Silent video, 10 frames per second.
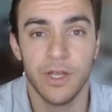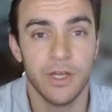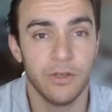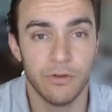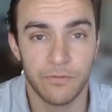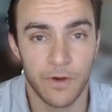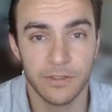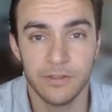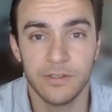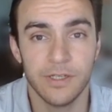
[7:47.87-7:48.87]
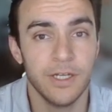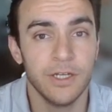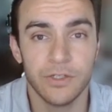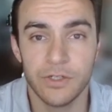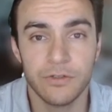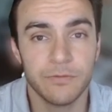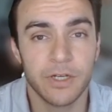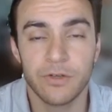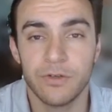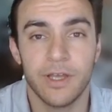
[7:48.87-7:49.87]
your funds, just to make
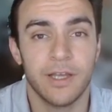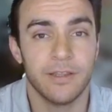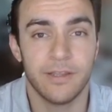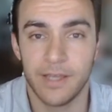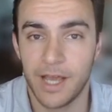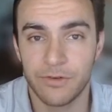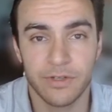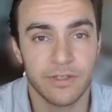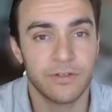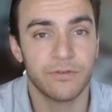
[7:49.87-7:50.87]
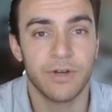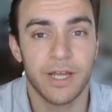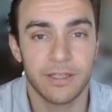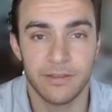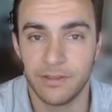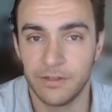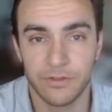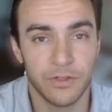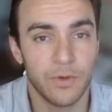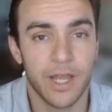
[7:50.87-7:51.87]
sure that the address is correct, that there's
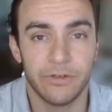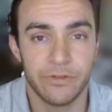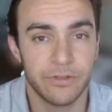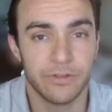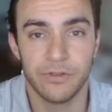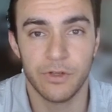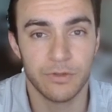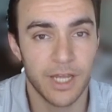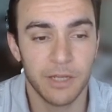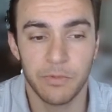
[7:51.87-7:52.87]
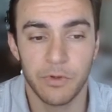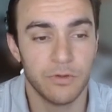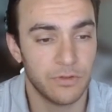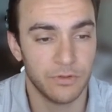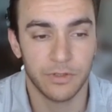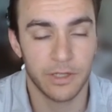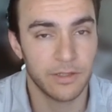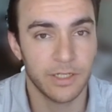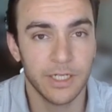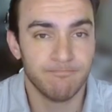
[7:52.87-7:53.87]
no errors, no typos, no
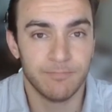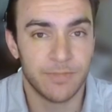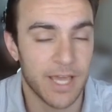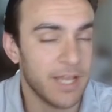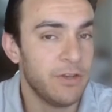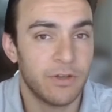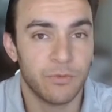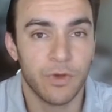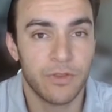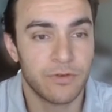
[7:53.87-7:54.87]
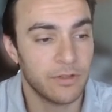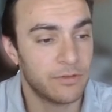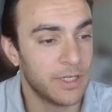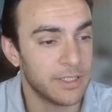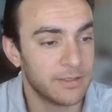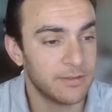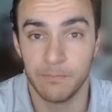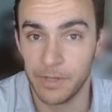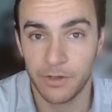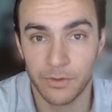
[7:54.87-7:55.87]
nothing. Then you can withdraw the rest.
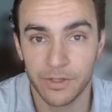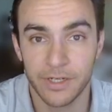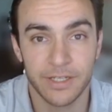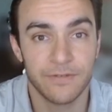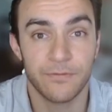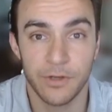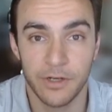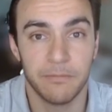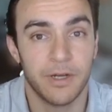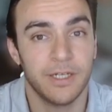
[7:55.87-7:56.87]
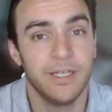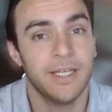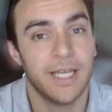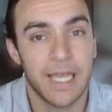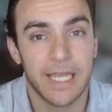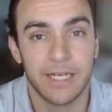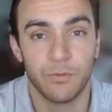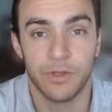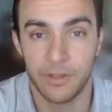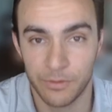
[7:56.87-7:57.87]
Bitcoin is freedom money, and
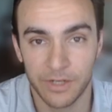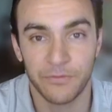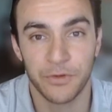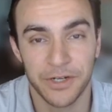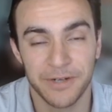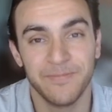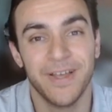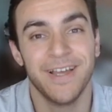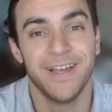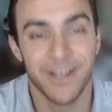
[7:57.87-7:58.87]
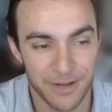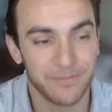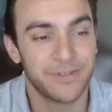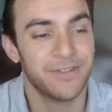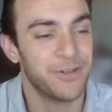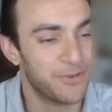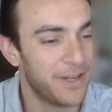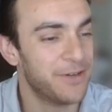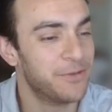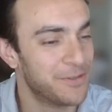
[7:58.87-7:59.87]
with great freedom comes
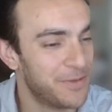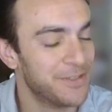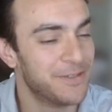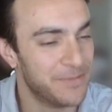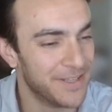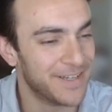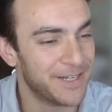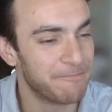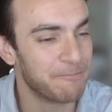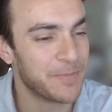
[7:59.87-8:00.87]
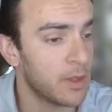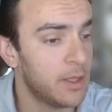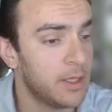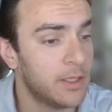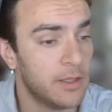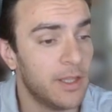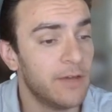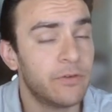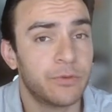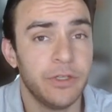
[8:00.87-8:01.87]
great responsibility.
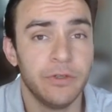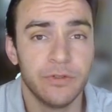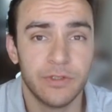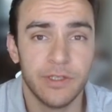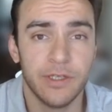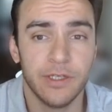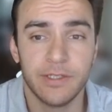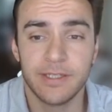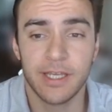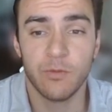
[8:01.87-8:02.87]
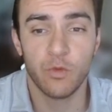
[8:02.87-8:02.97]
Never reuse the same